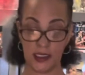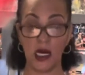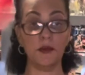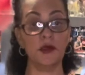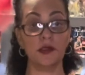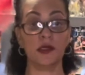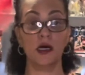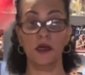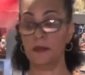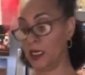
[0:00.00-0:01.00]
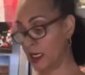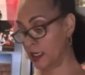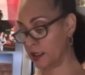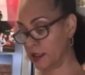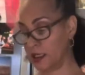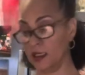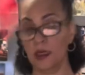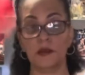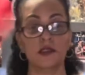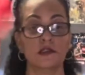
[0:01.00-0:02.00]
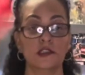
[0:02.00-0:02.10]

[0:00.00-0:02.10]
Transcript: I'm gonna come back and I'm gonna